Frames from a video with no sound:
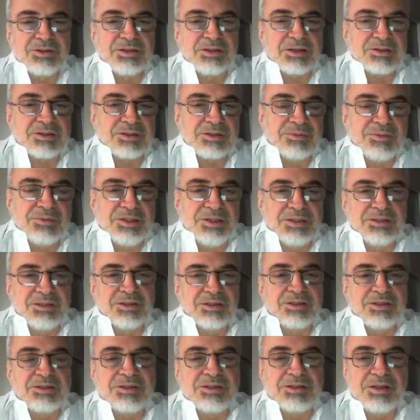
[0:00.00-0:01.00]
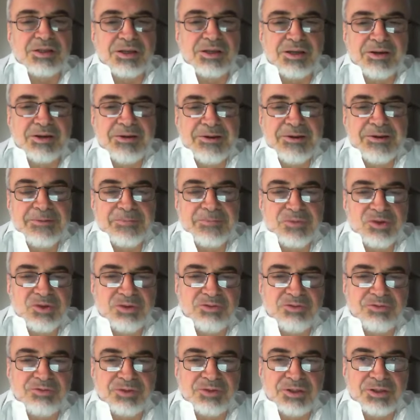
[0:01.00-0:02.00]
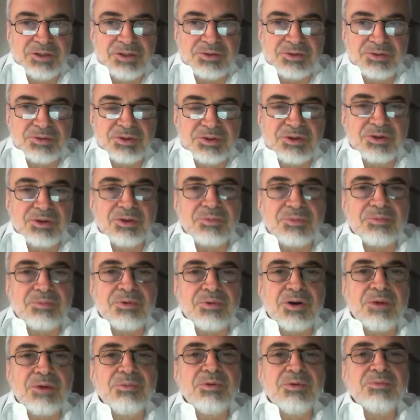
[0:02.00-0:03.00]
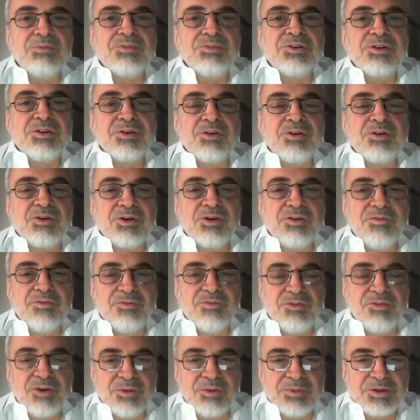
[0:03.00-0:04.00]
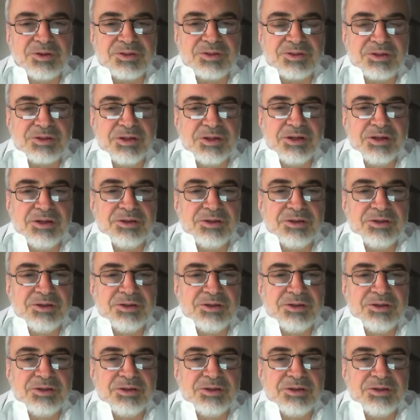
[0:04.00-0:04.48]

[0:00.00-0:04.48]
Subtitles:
Doesn't mean that you've finished with your problem with a non-conformance.